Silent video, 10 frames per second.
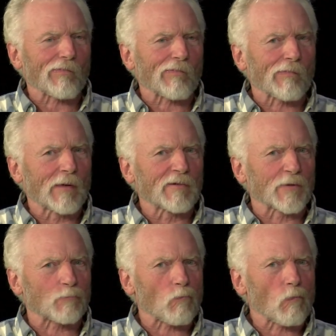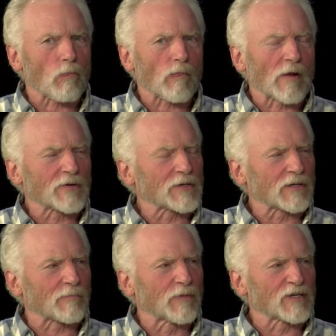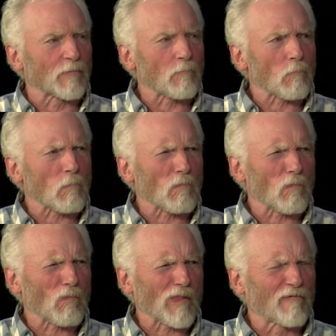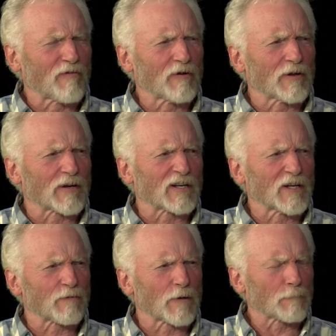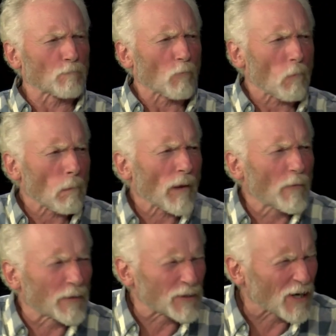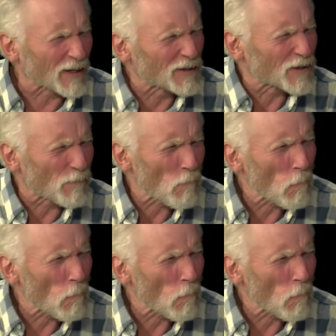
a, maybe a, there's always a little piece of food in their teeth when, mm-hmm. when they're talking. So,